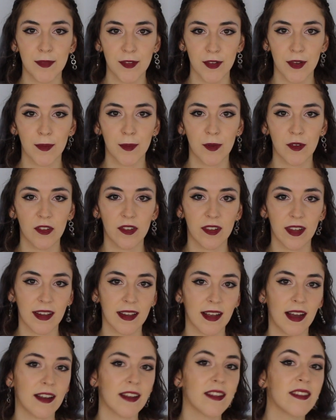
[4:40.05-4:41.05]
so it would just like
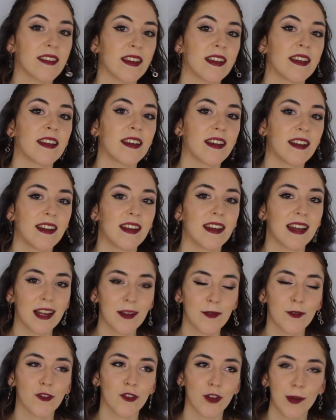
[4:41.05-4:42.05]
kind of sink in and
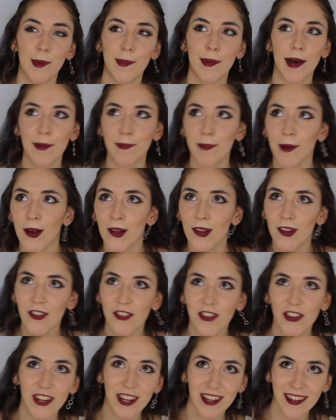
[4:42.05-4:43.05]
I'd dream about
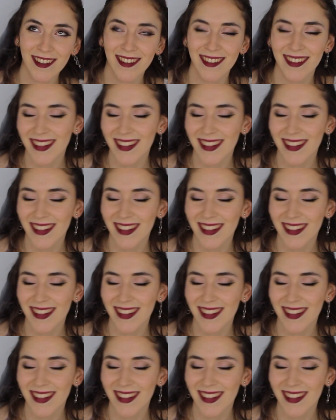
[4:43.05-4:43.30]
biology.